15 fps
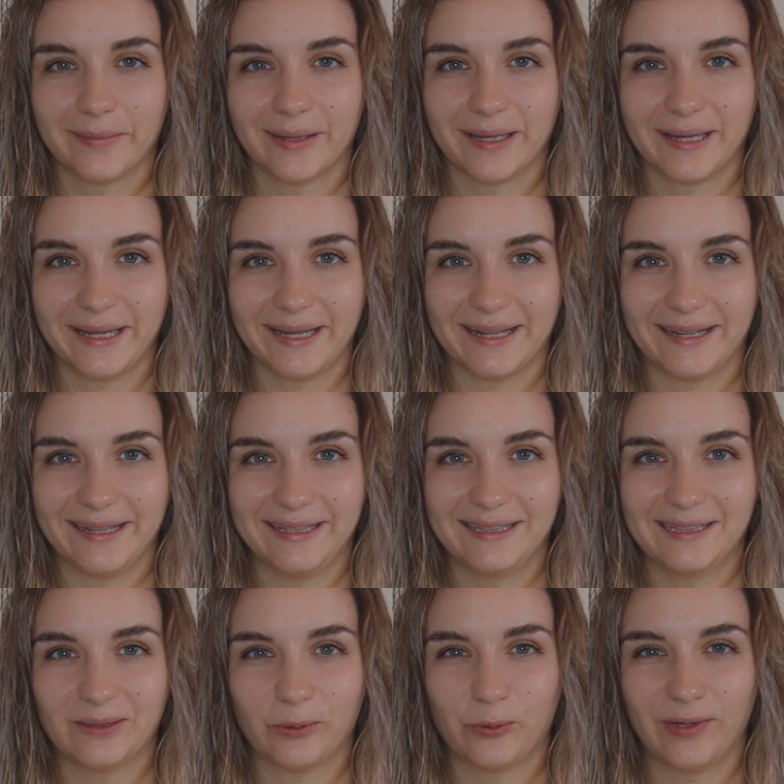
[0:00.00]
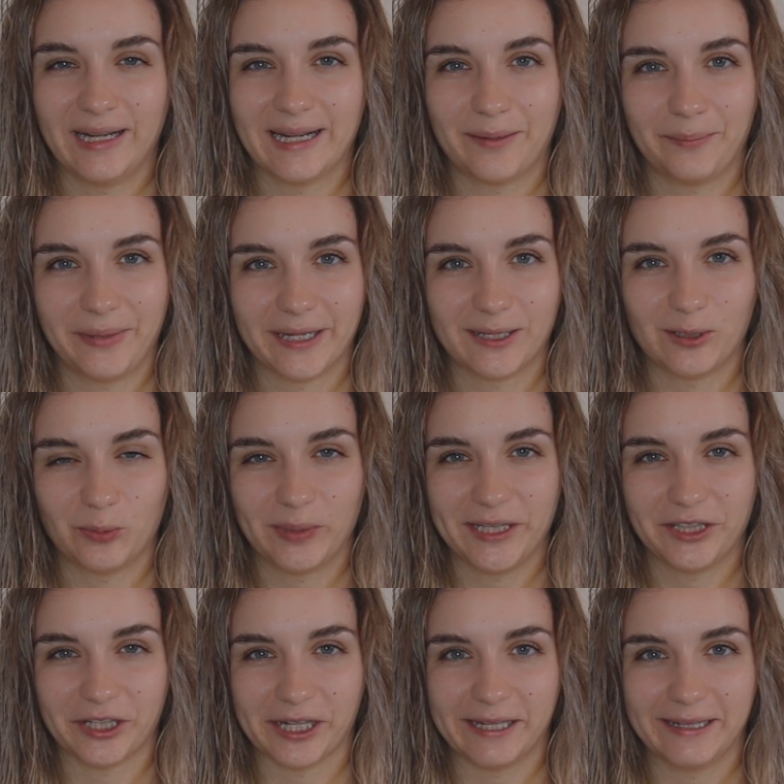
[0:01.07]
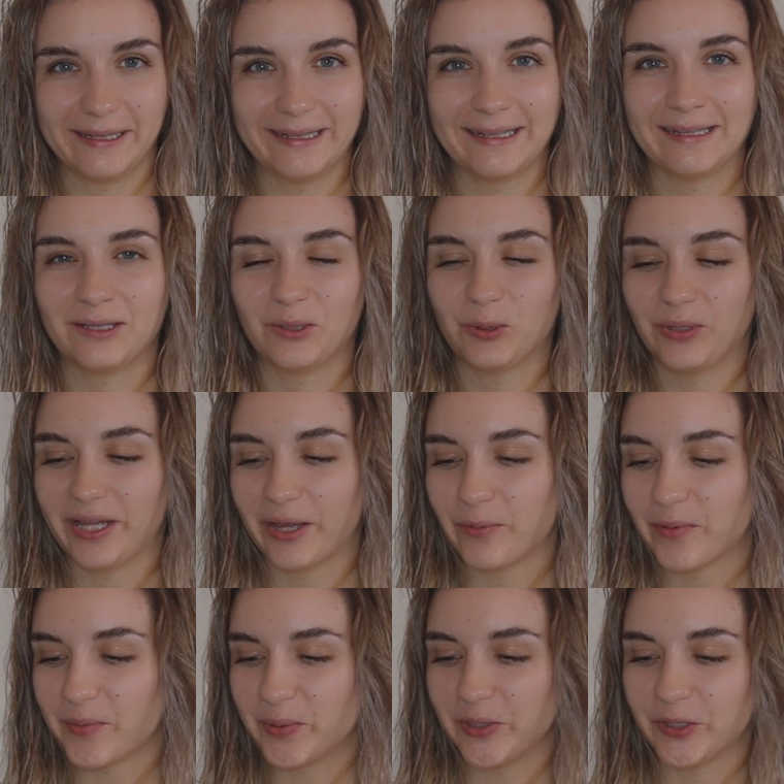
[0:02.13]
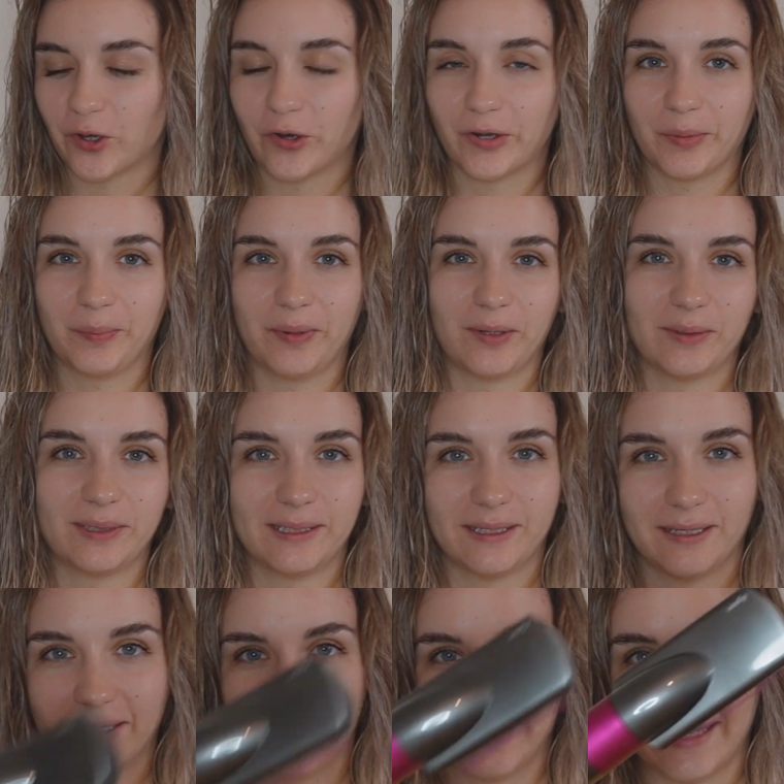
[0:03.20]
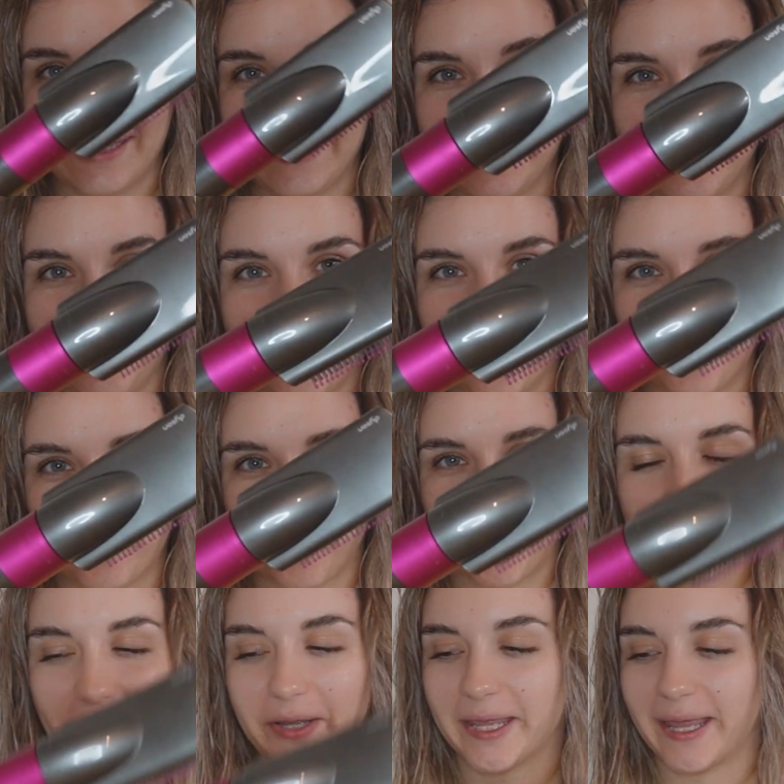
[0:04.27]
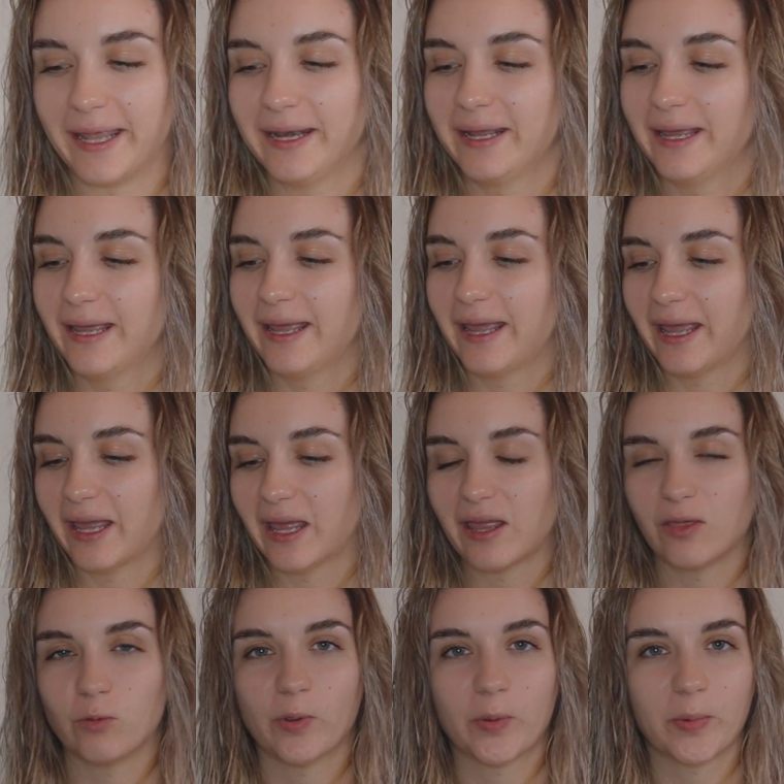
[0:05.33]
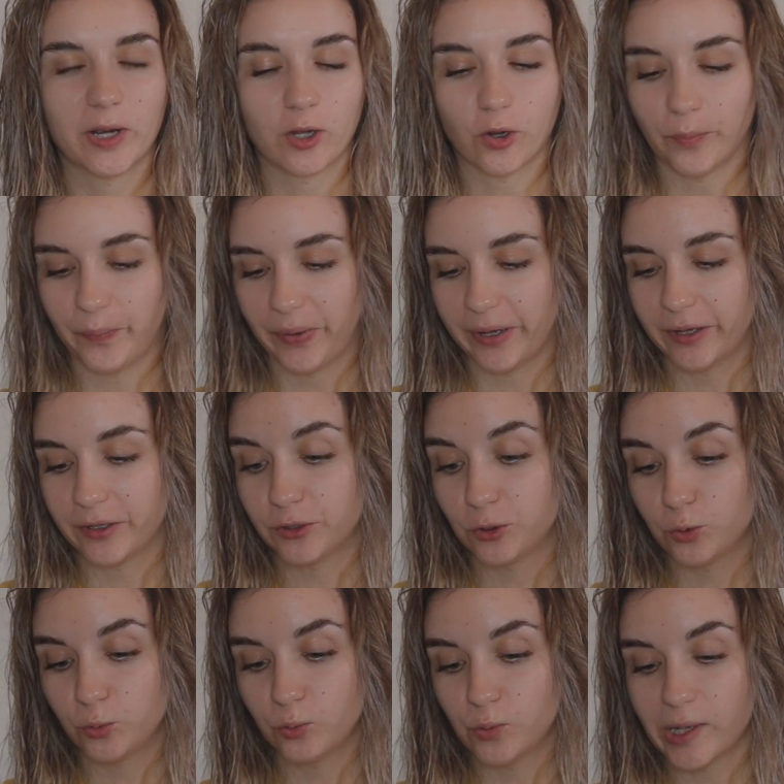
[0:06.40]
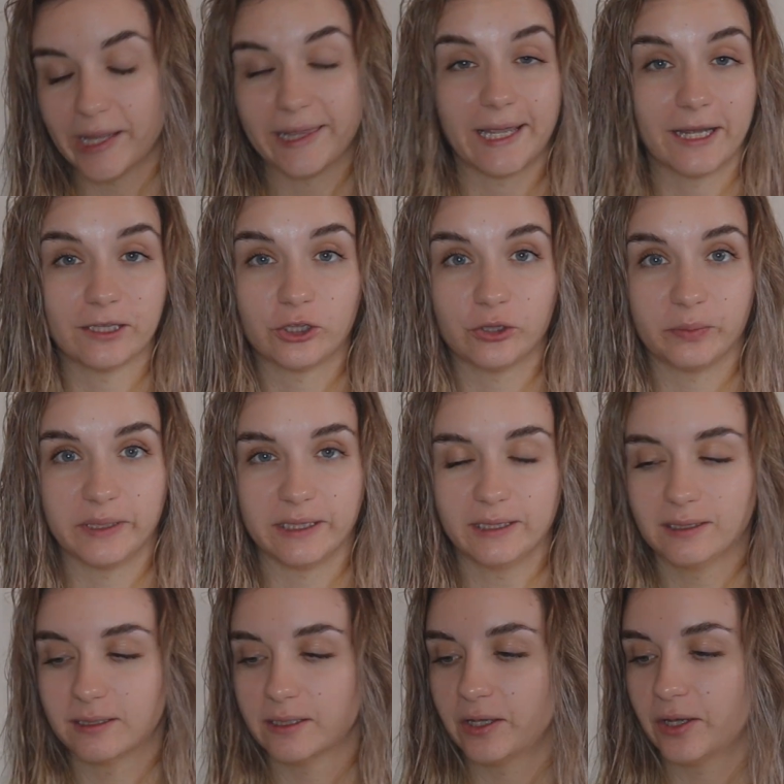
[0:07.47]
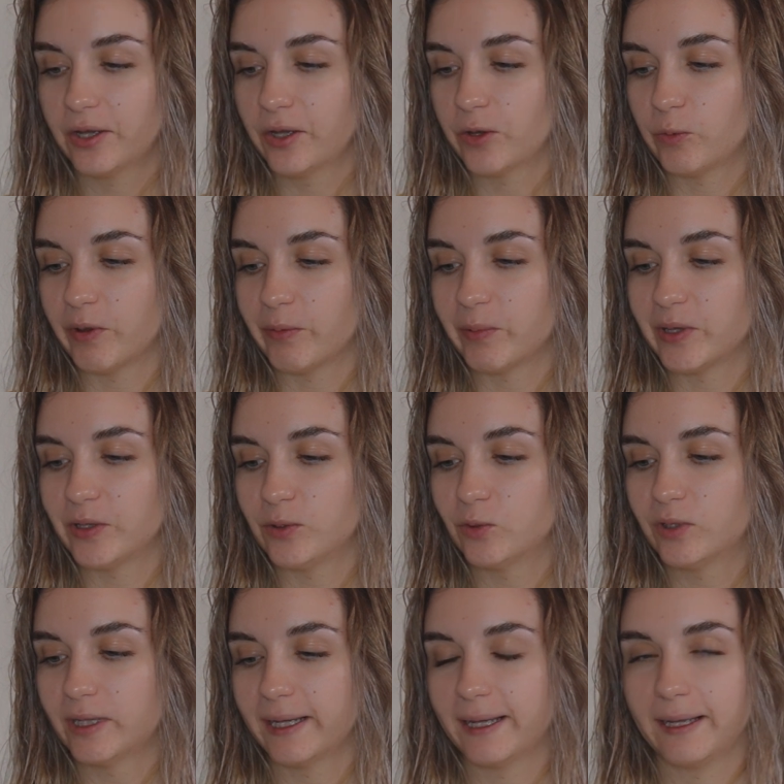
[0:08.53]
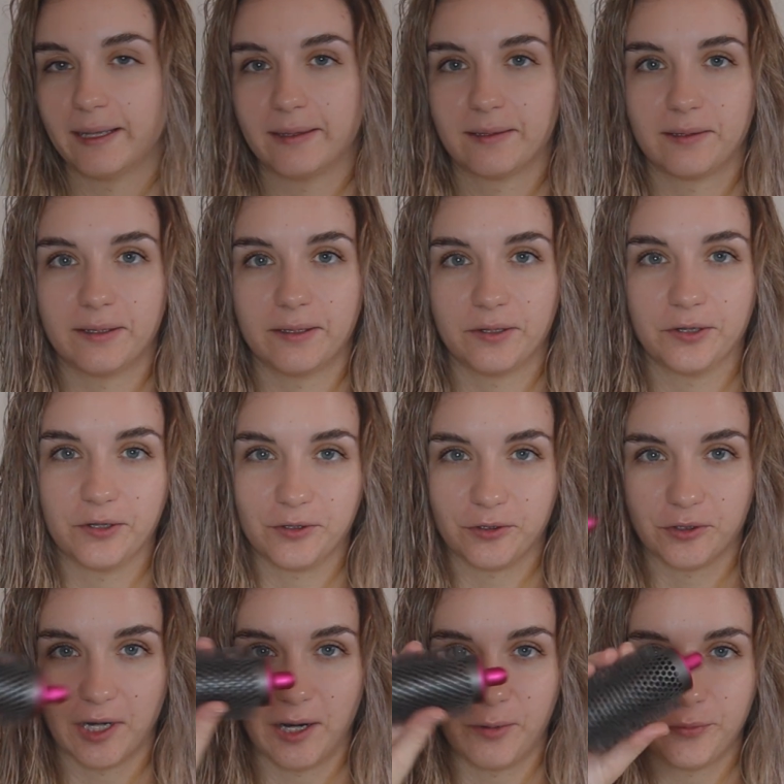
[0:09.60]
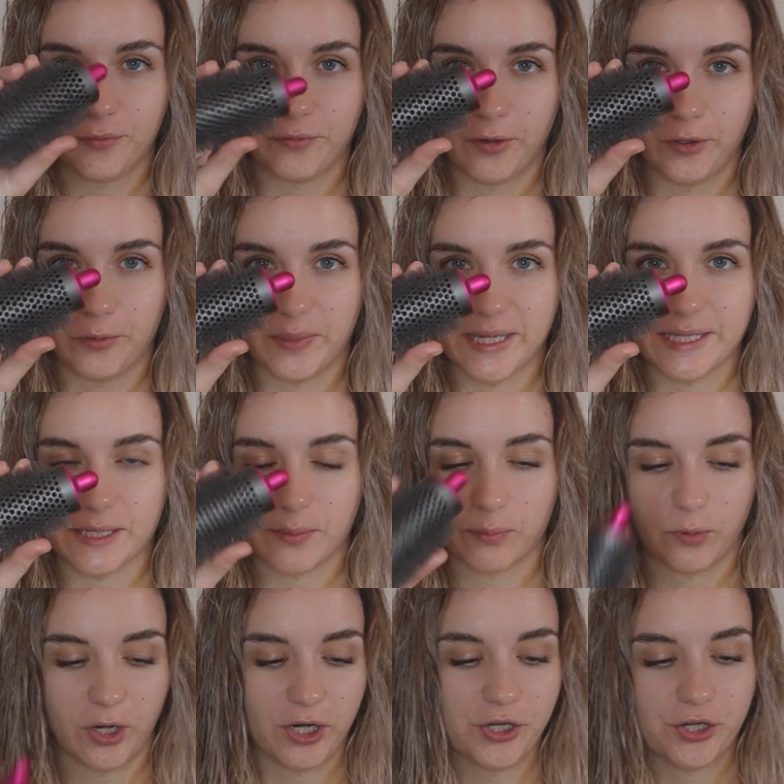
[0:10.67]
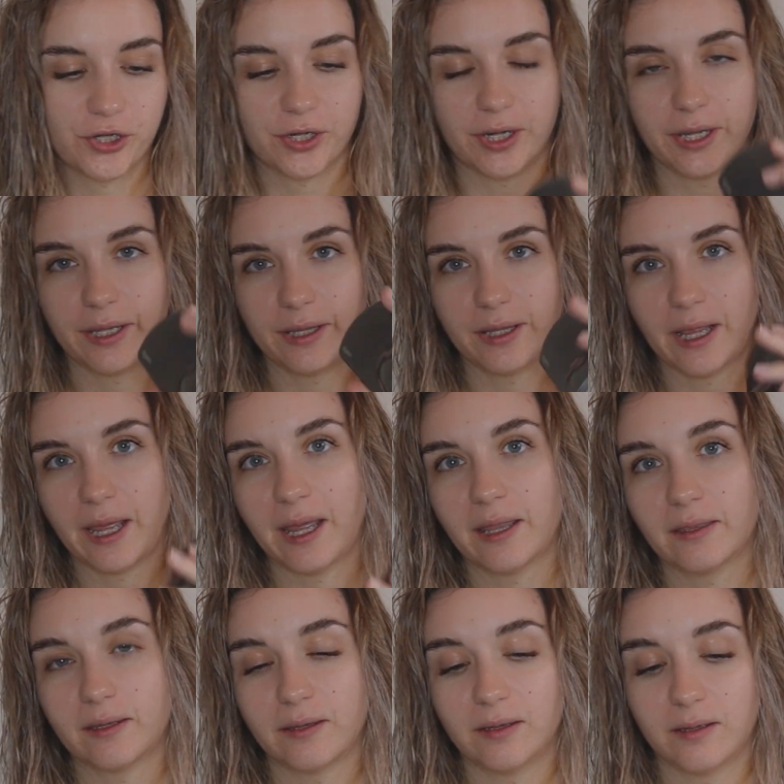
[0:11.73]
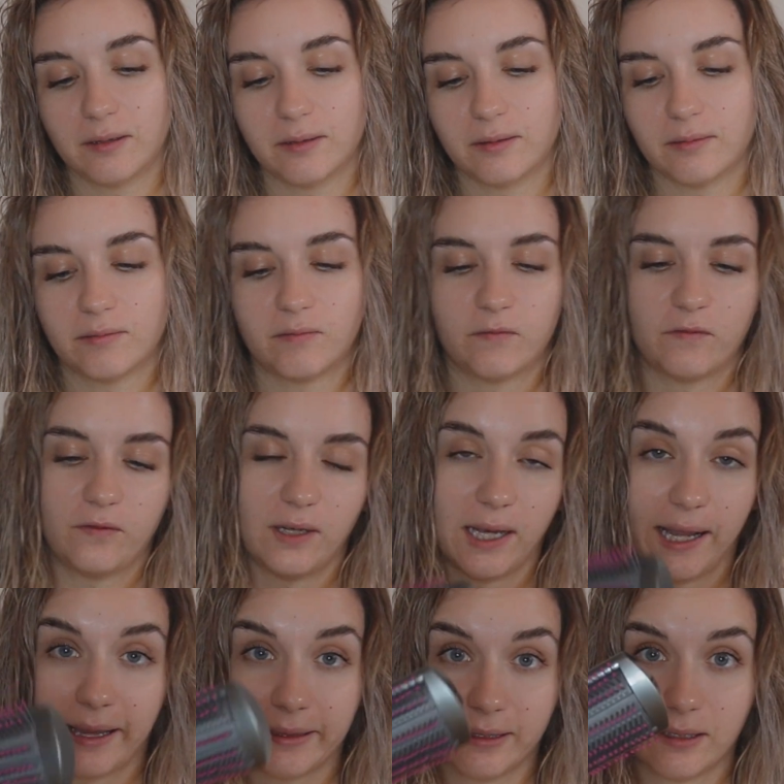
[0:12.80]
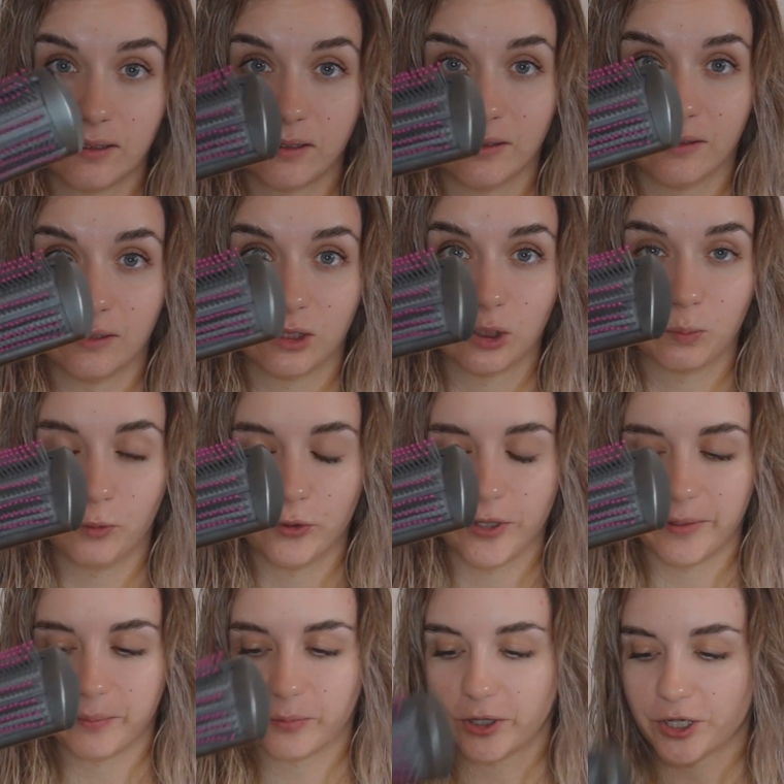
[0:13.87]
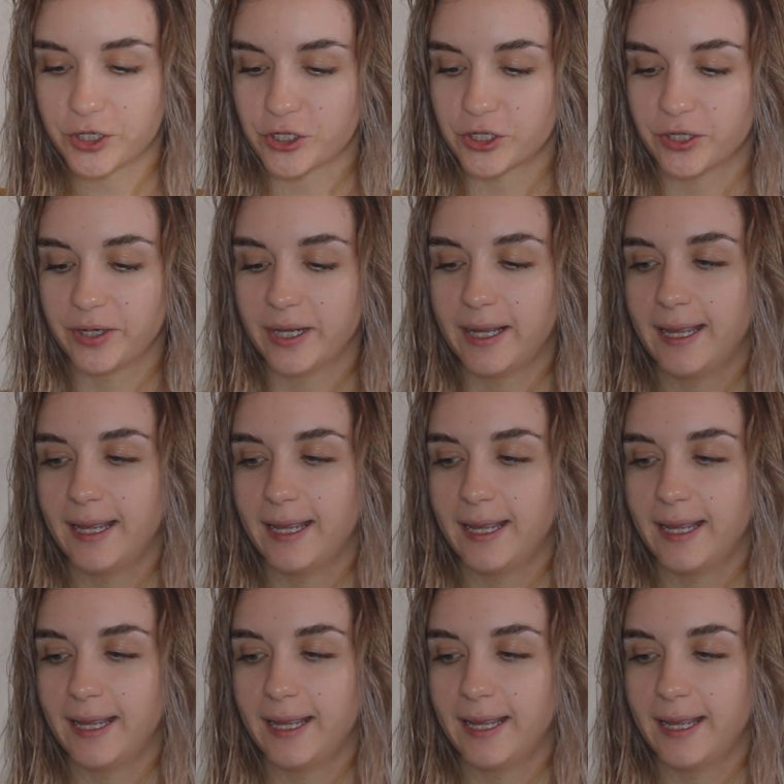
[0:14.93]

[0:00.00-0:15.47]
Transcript: Hi guys, welcome back to my channel. Today we will talk about the Dyson Airwrap again, and we will compare two attachments. We will look at the round volumizing brush and at the flat smoothing brush.